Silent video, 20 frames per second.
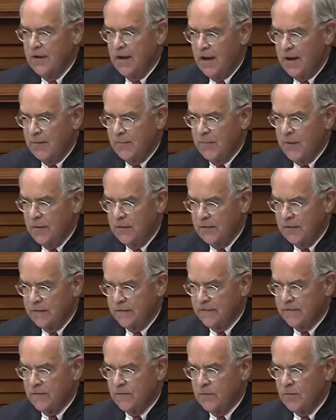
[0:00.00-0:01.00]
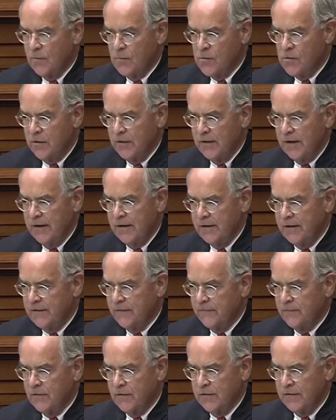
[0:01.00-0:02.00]
not bonus or reward any
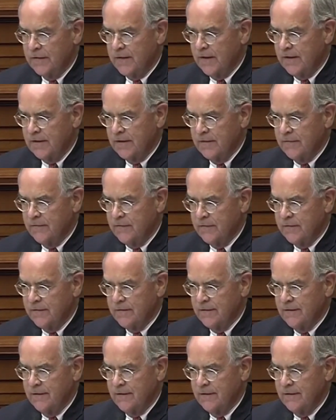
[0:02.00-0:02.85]
of your executives?